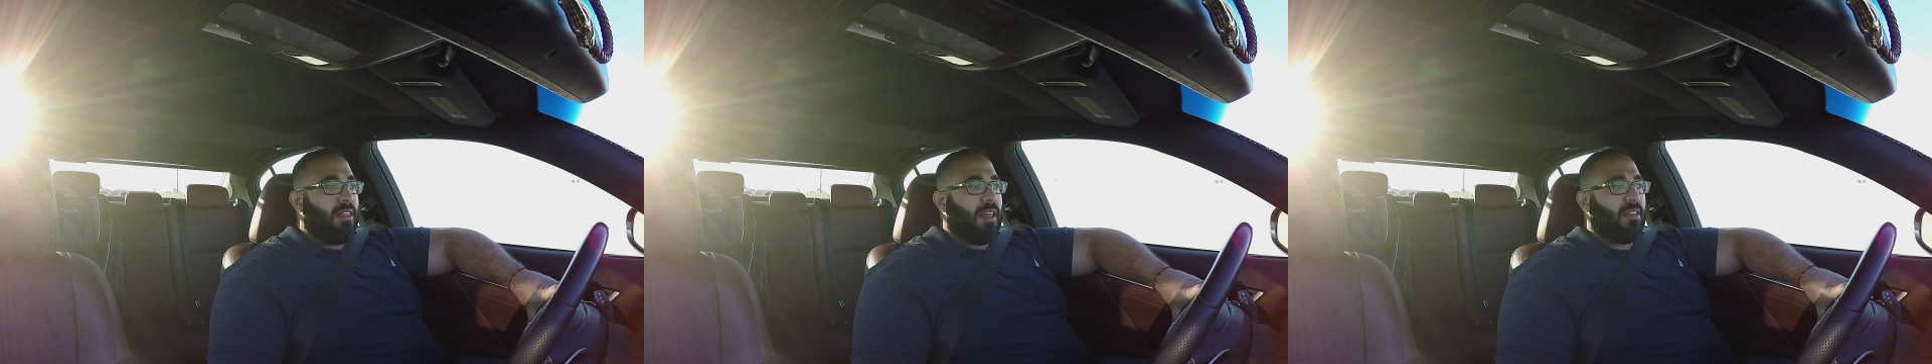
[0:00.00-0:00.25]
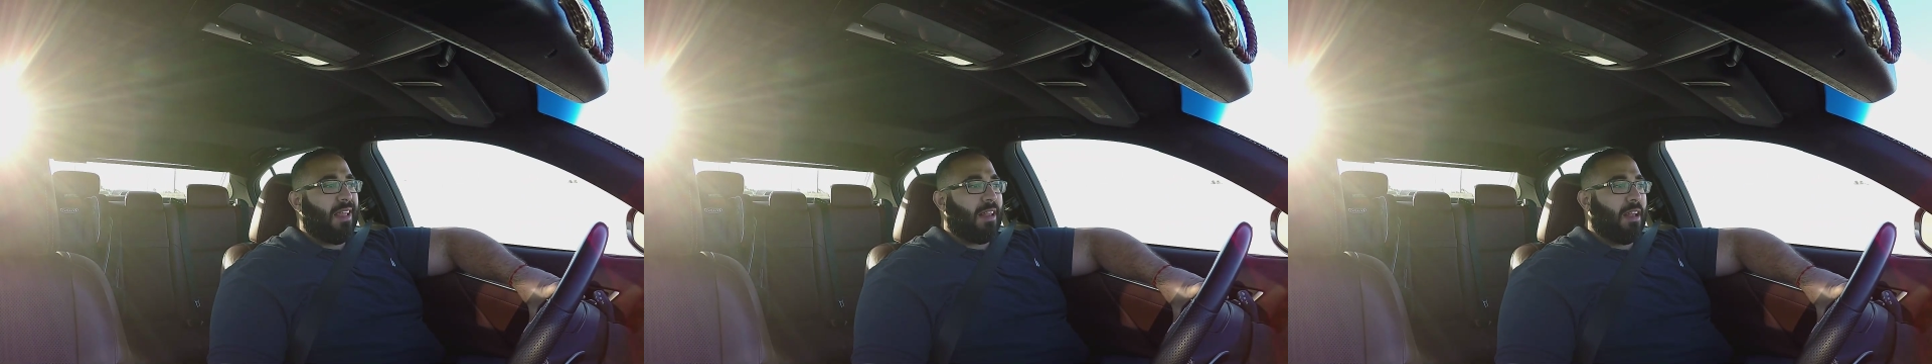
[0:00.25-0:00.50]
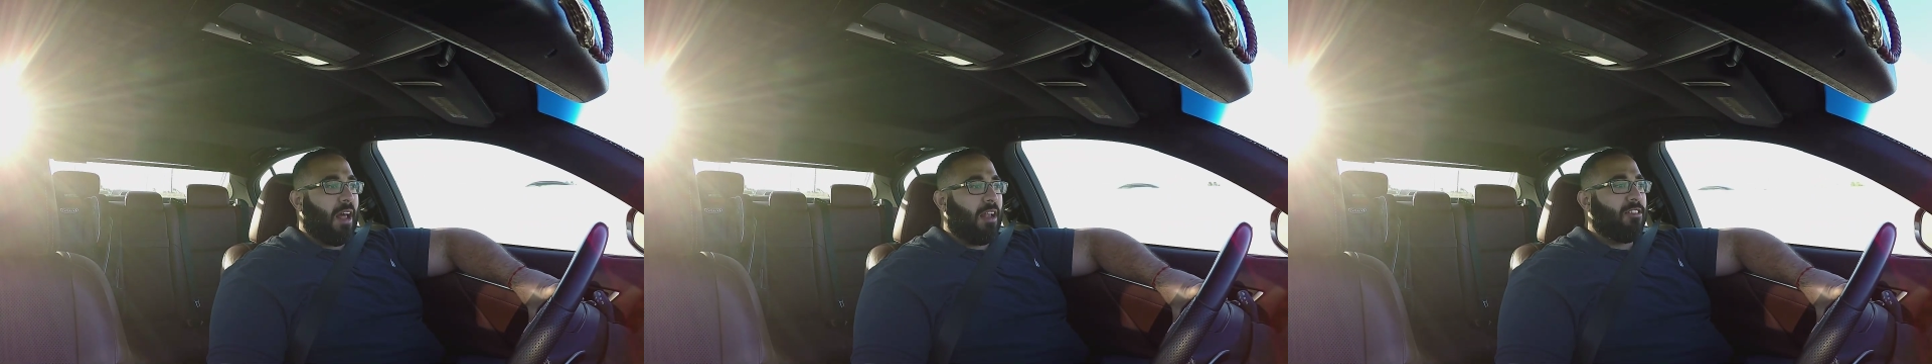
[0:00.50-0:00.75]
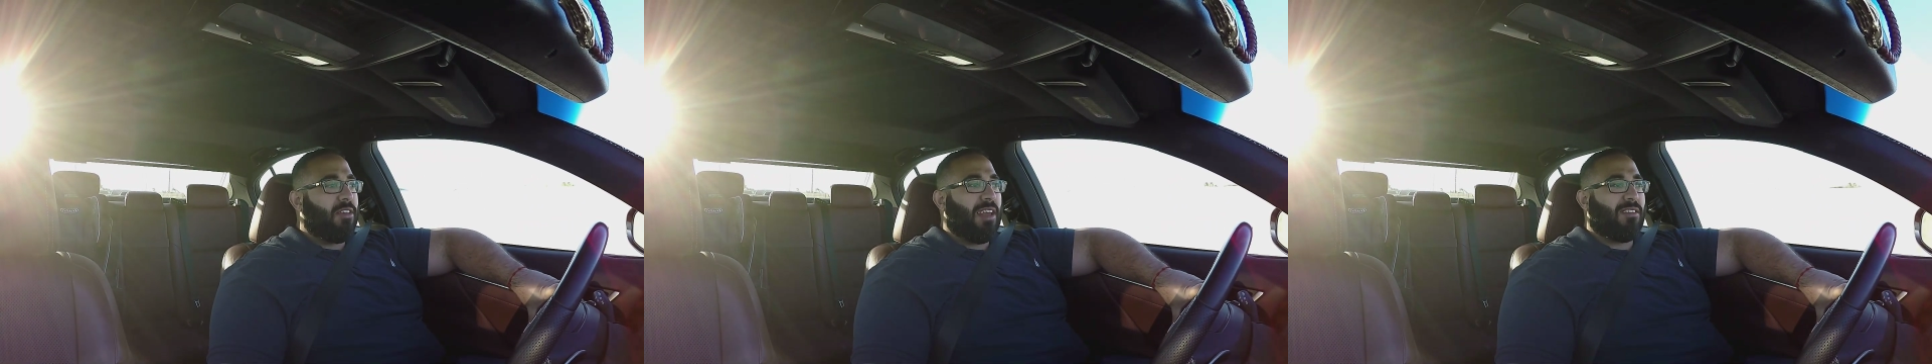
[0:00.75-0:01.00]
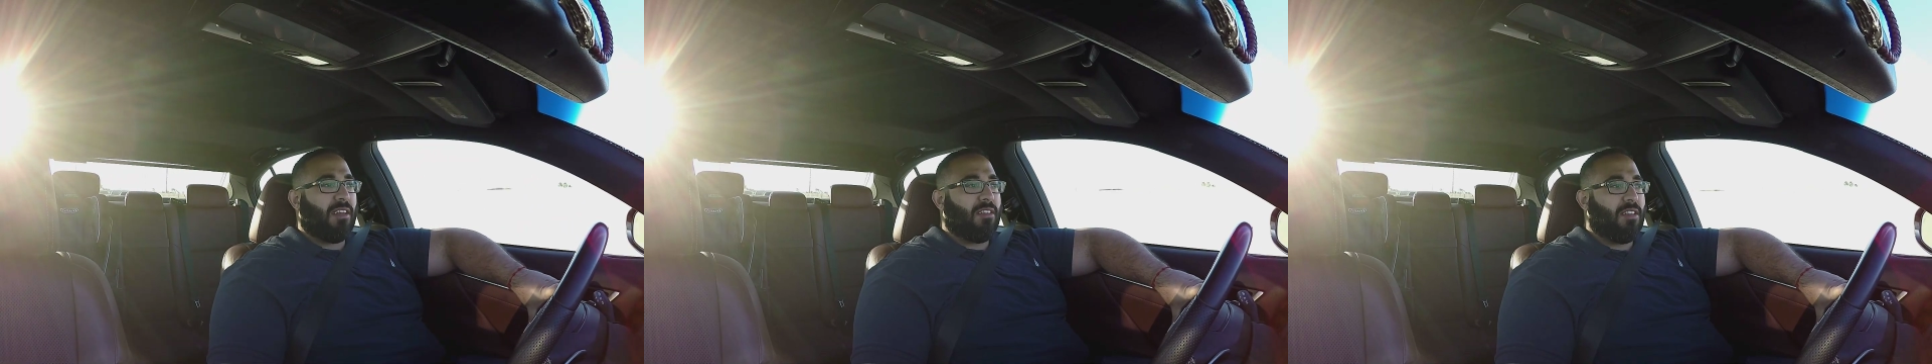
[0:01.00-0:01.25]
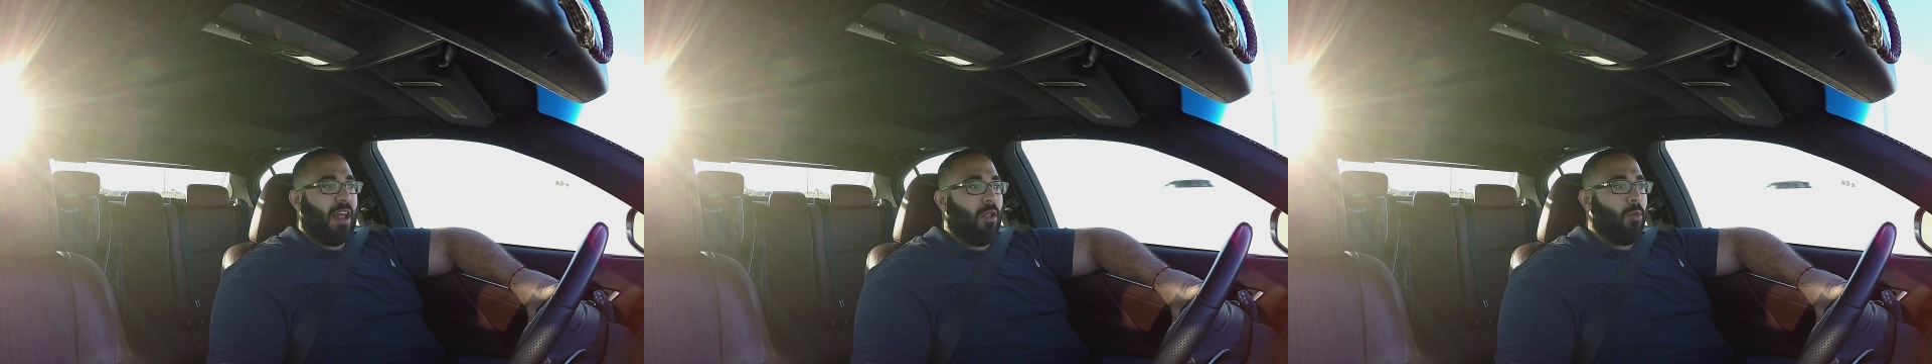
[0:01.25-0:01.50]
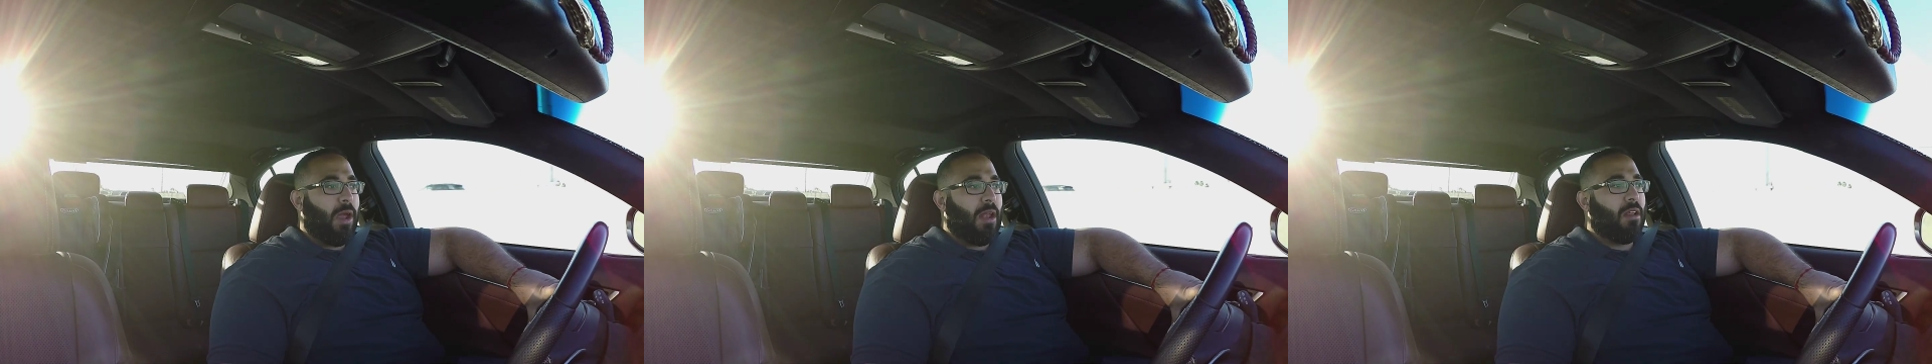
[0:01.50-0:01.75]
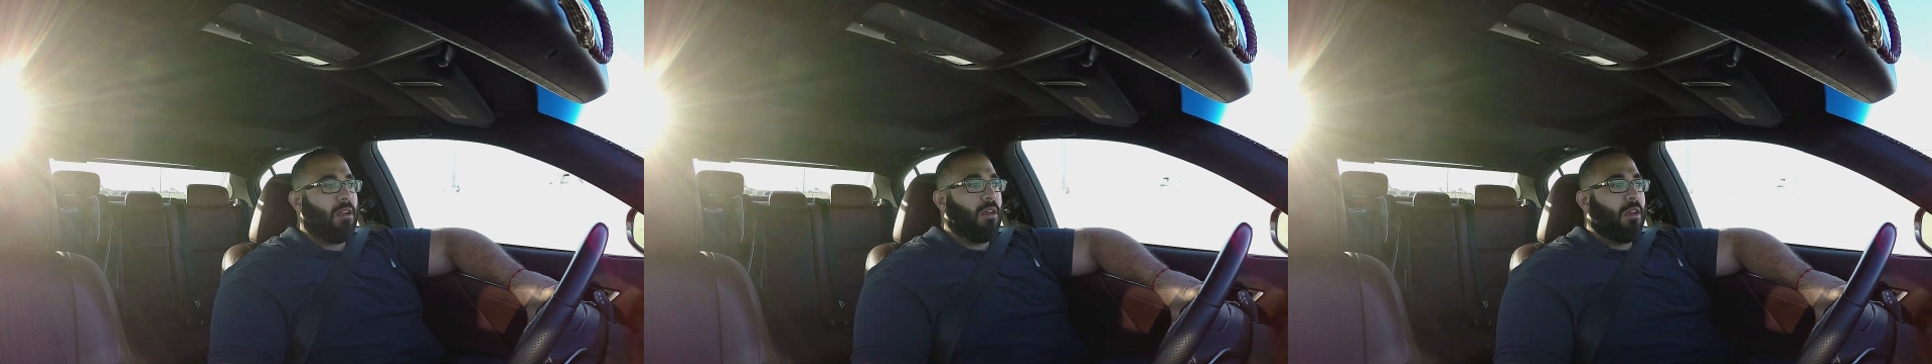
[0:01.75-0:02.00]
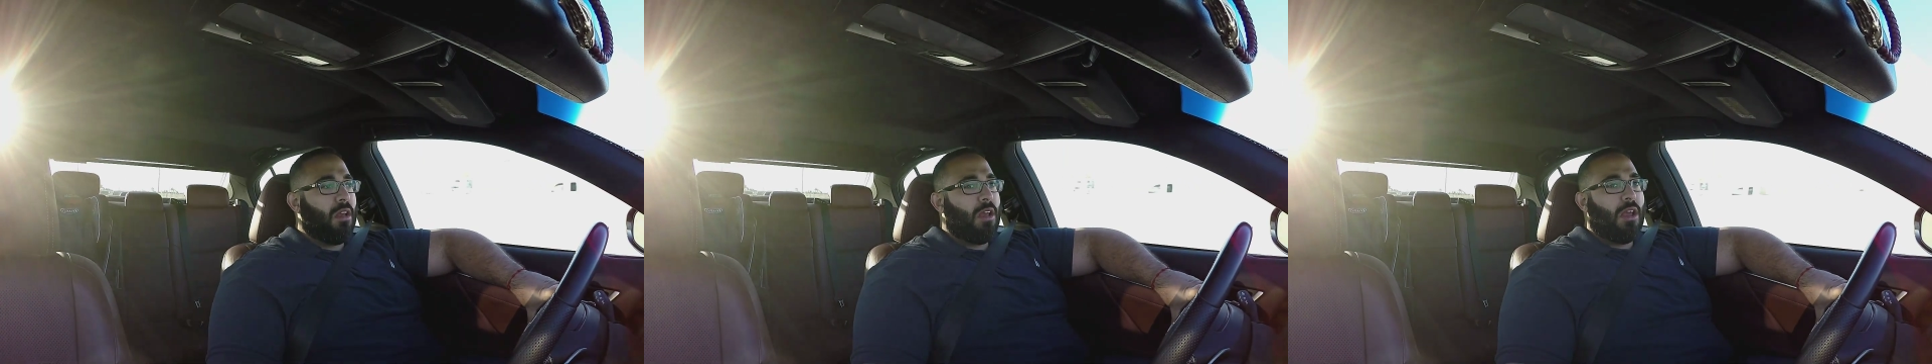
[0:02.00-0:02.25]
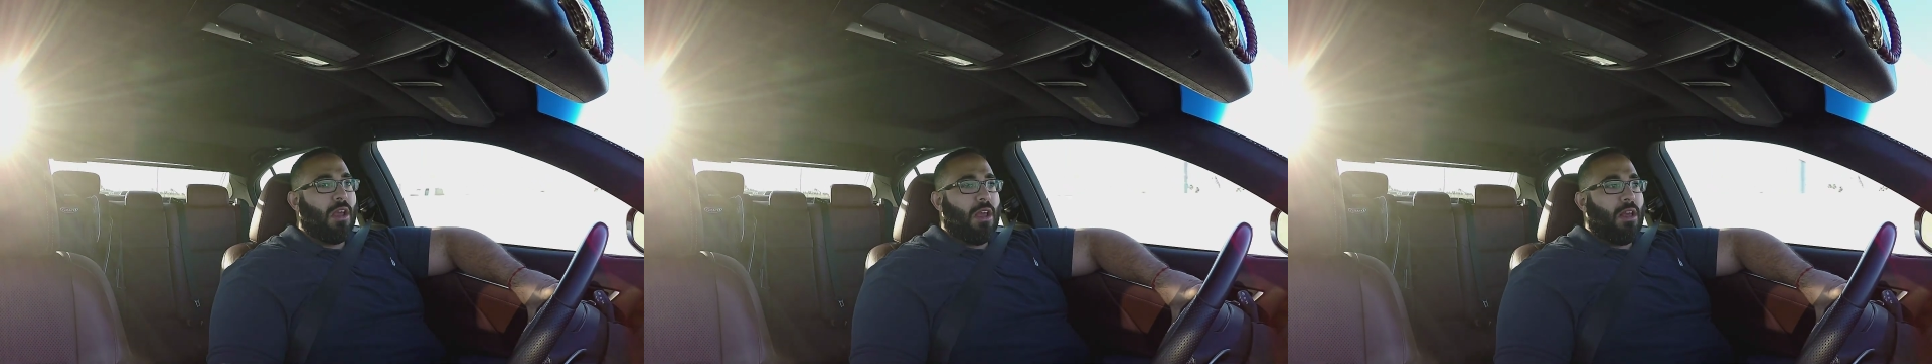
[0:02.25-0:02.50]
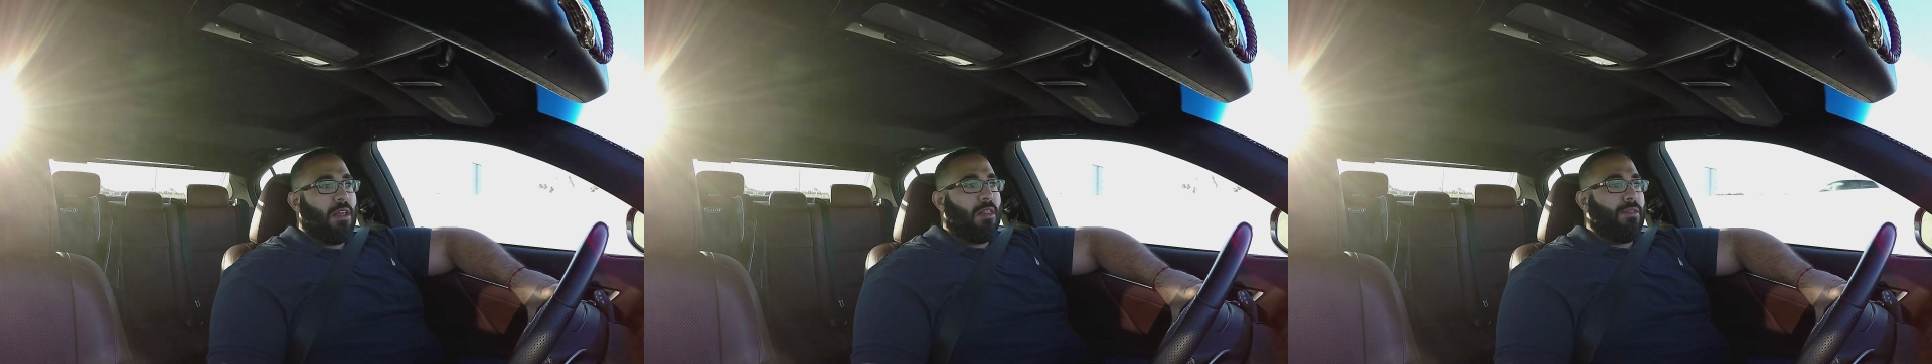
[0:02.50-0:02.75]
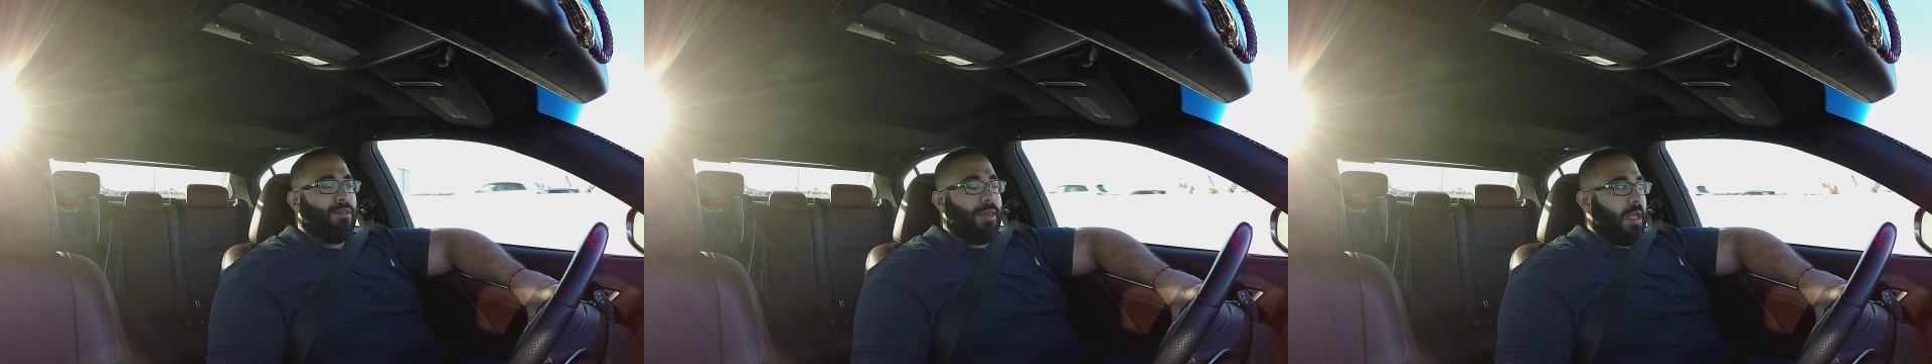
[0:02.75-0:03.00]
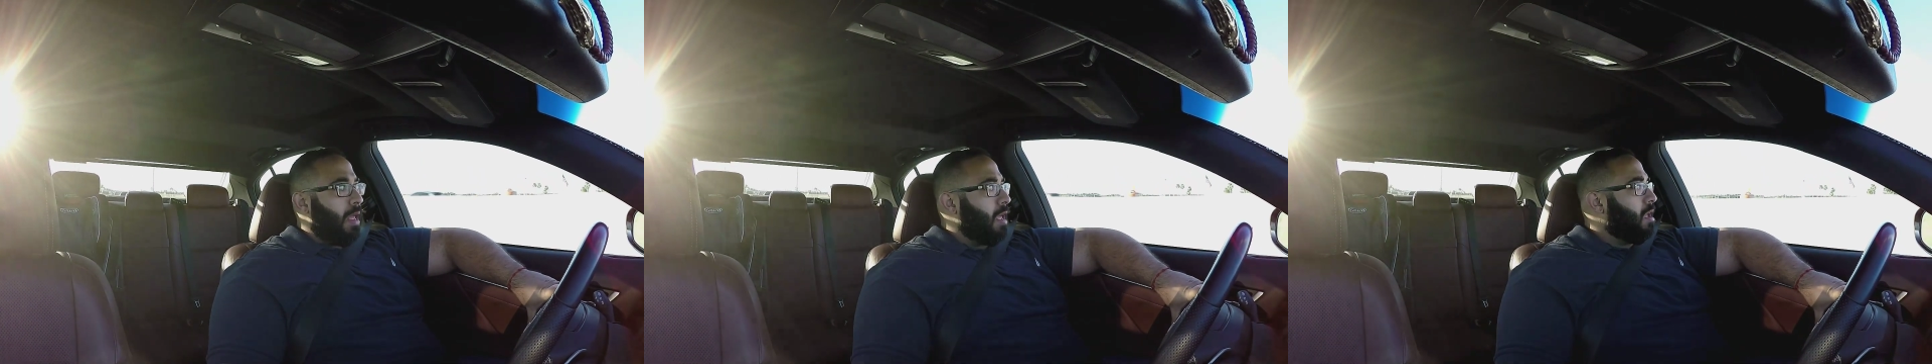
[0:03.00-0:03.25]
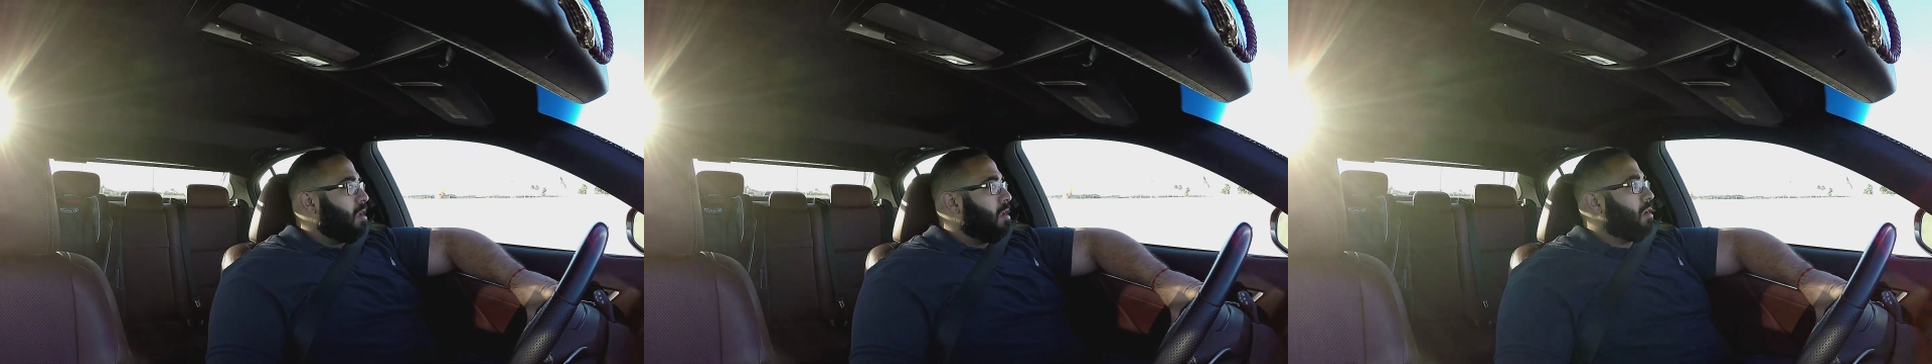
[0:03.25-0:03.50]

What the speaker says: that technology has accelerated the